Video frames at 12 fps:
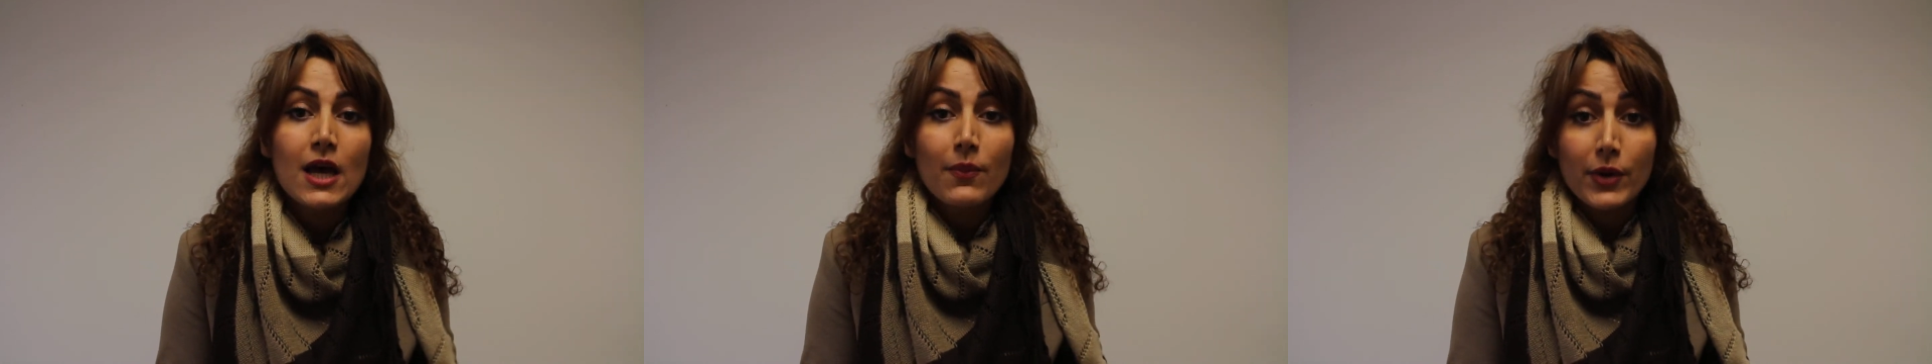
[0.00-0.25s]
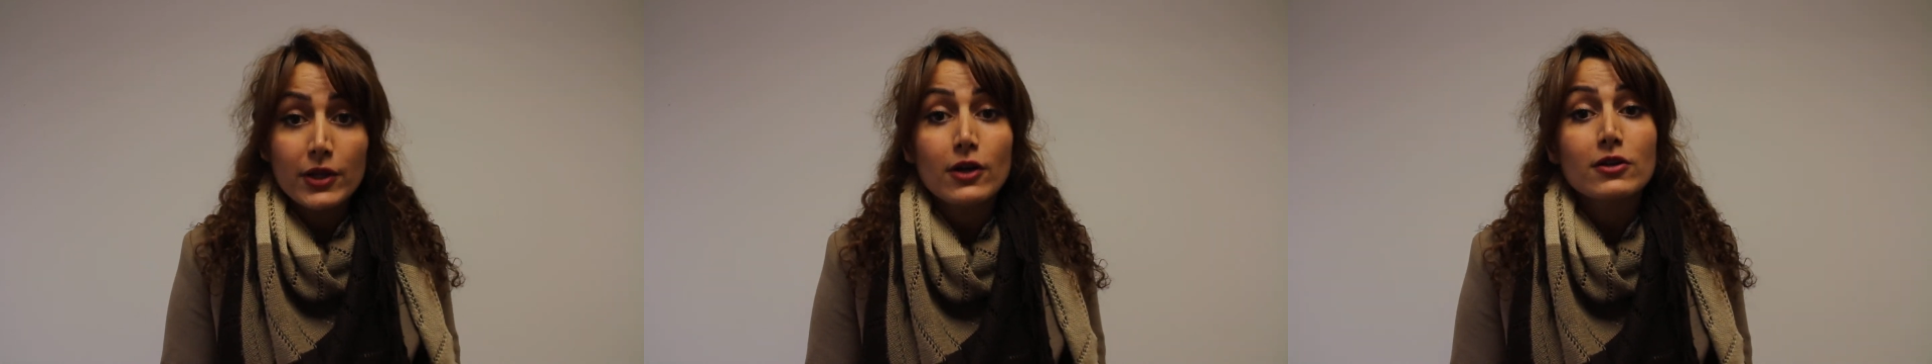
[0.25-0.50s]

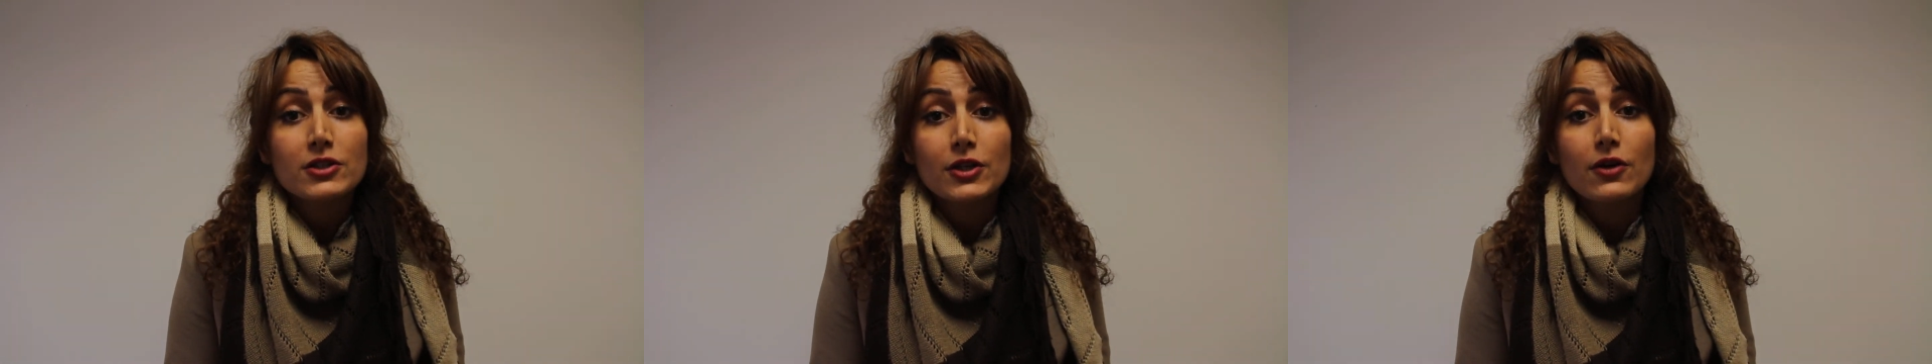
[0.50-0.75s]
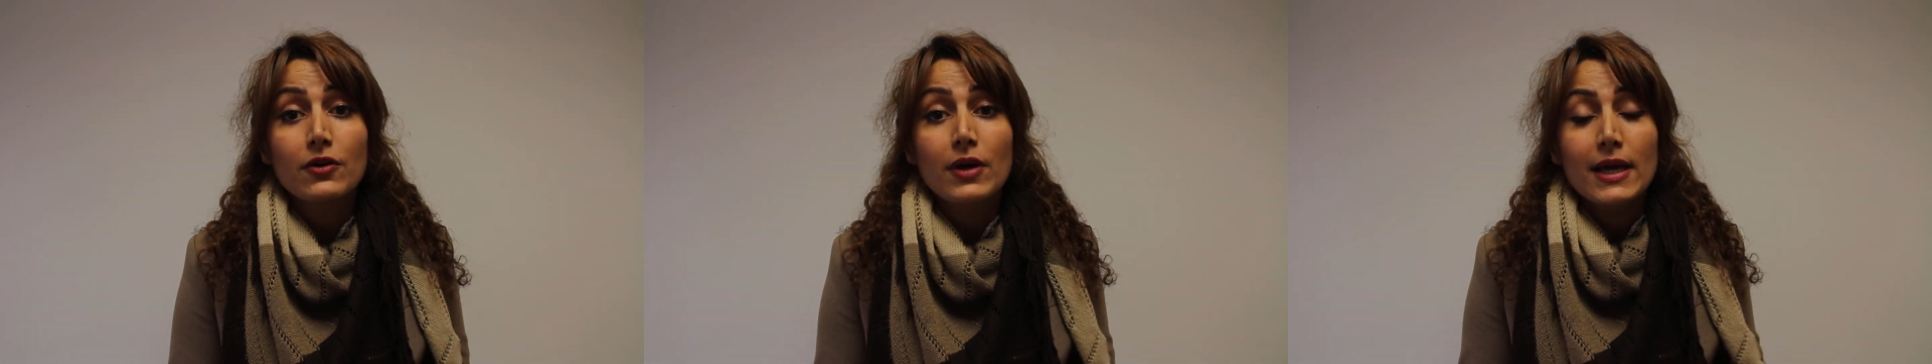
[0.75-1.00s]
but
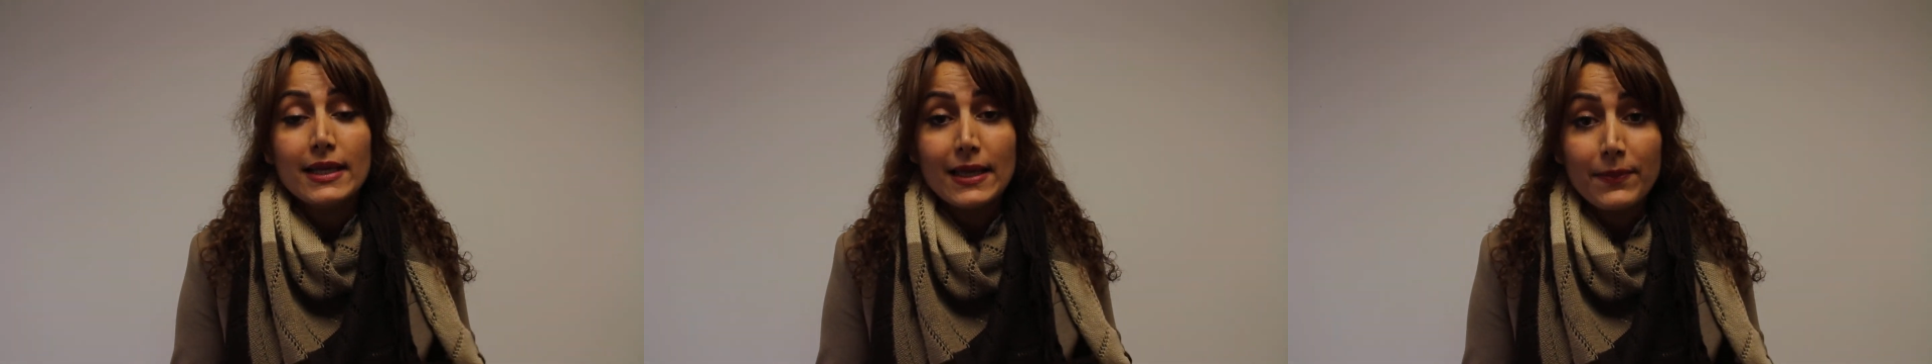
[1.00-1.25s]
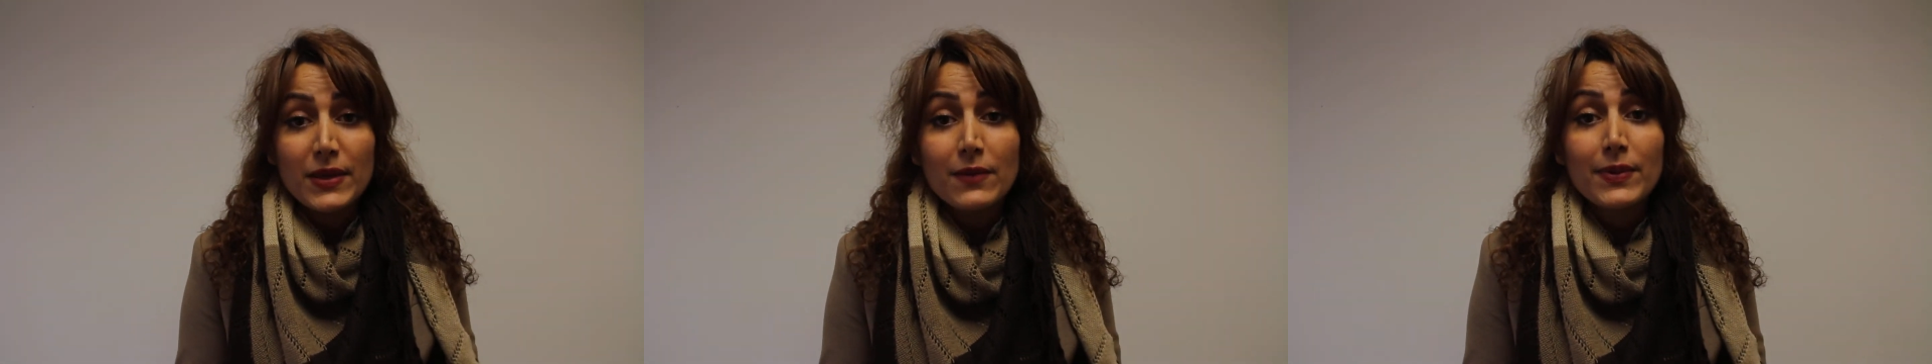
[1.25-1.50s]
also the
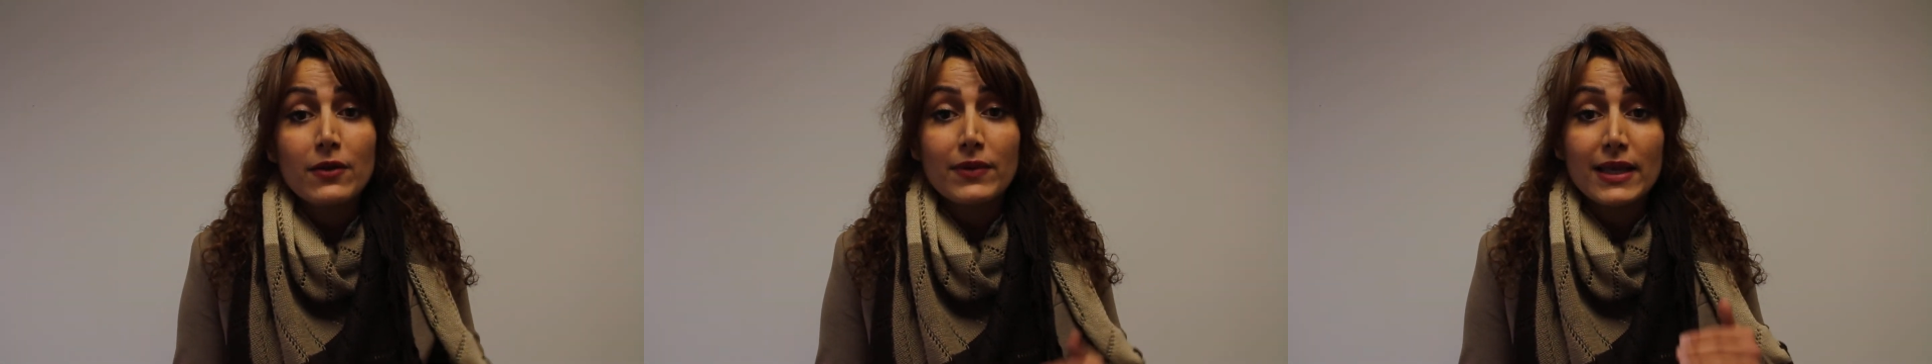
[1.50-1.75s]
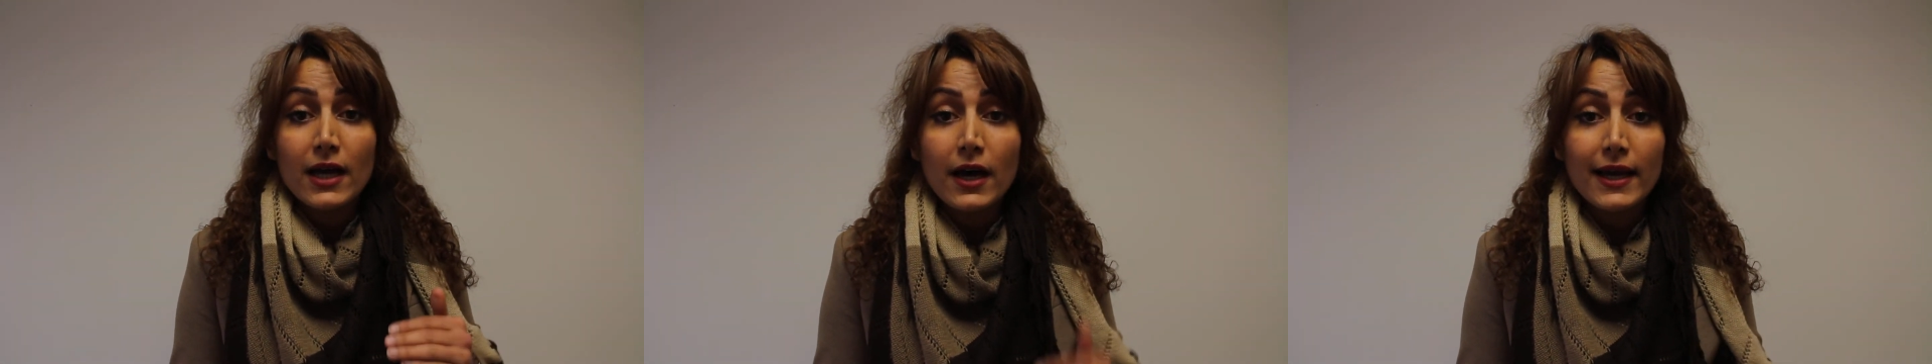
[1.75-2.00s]
people
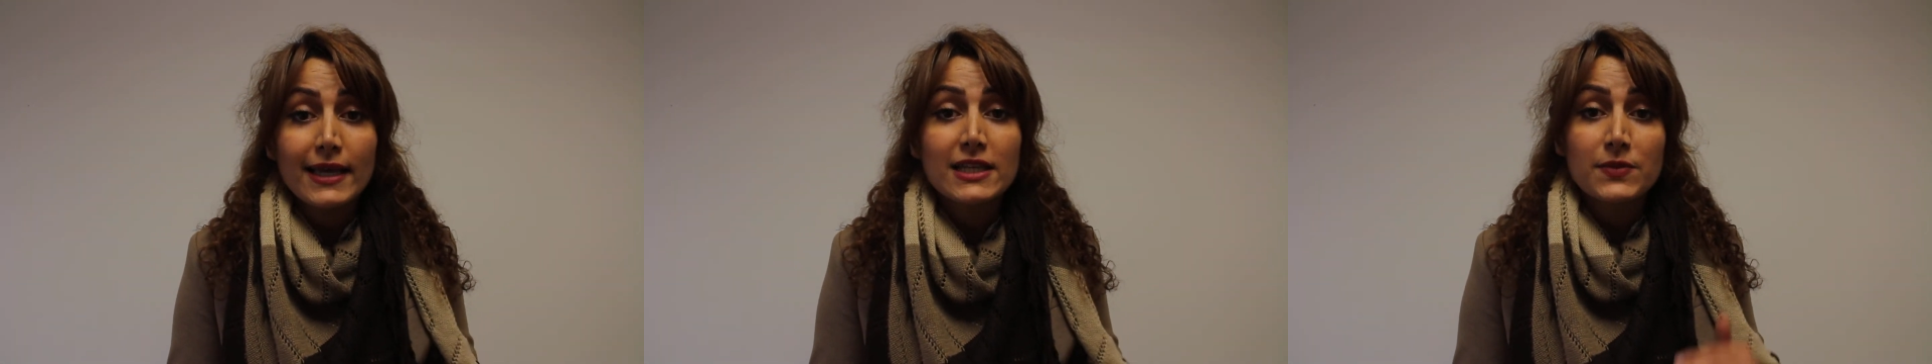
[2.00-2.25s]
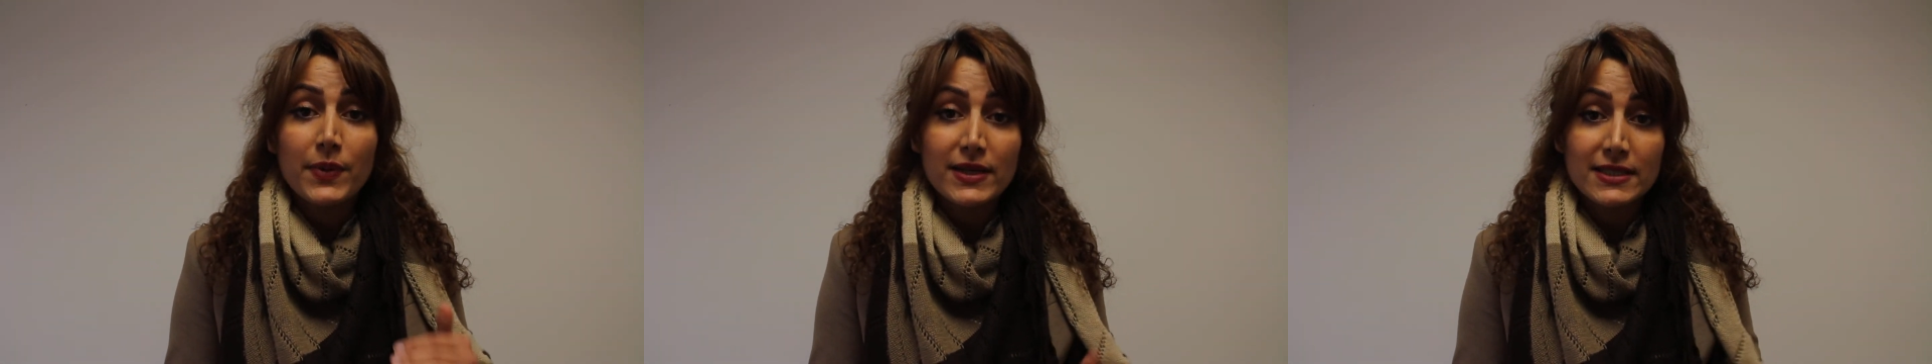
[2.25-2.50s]
with
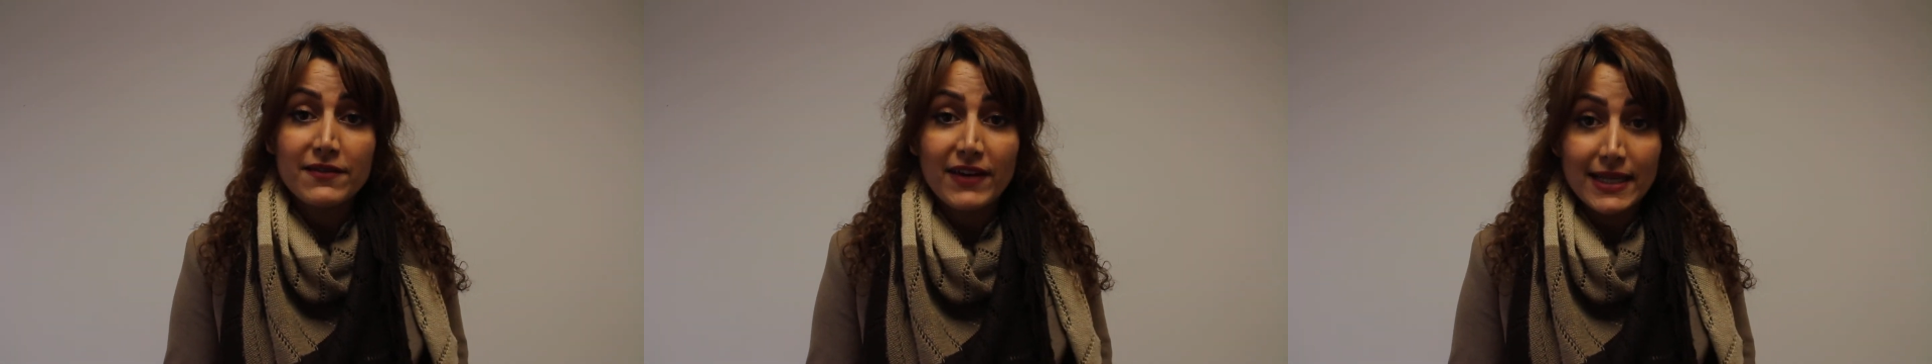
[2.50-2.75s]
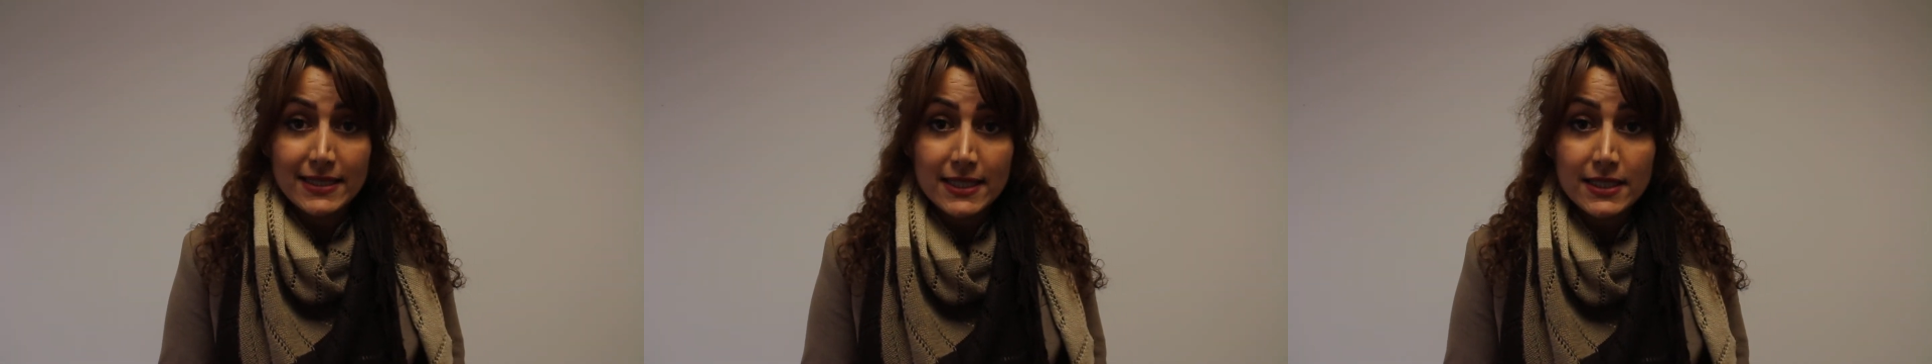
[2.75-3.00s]
highest positive
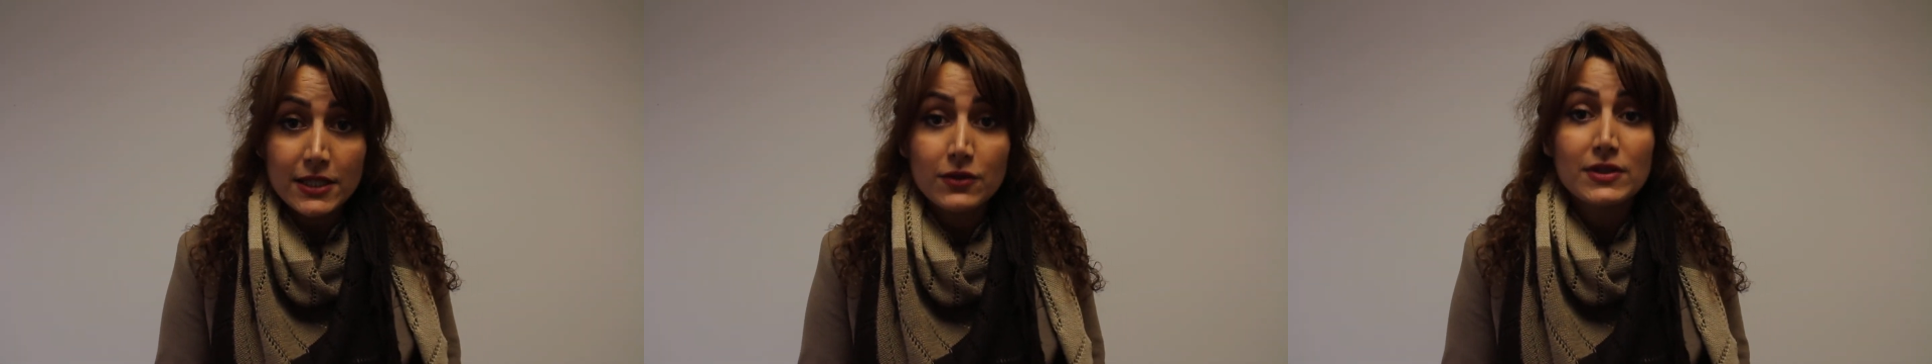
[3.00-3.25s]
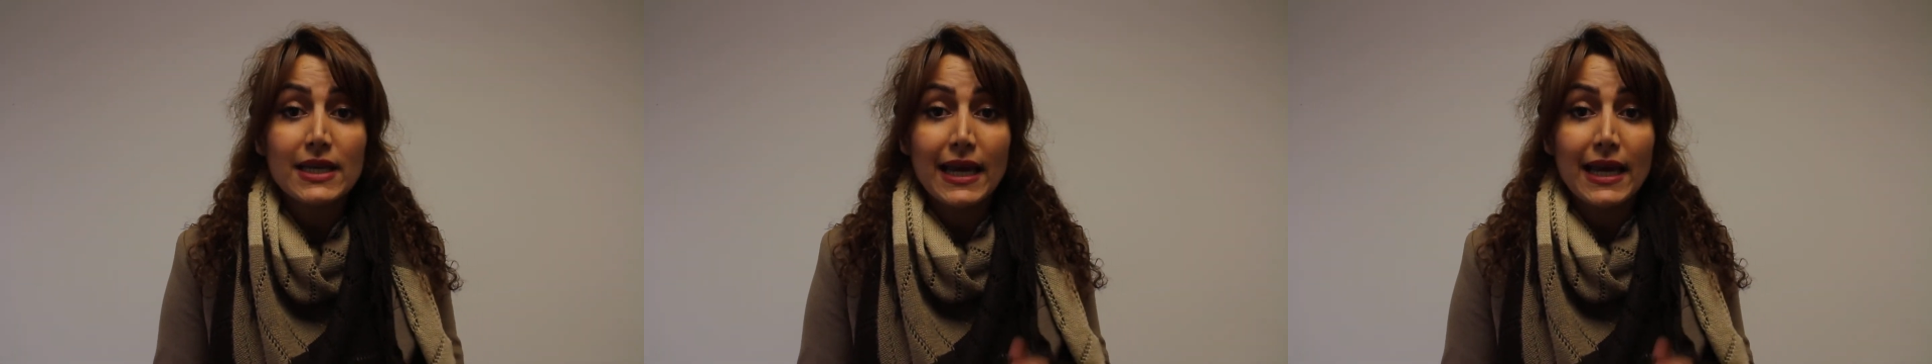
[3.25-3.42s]
attitude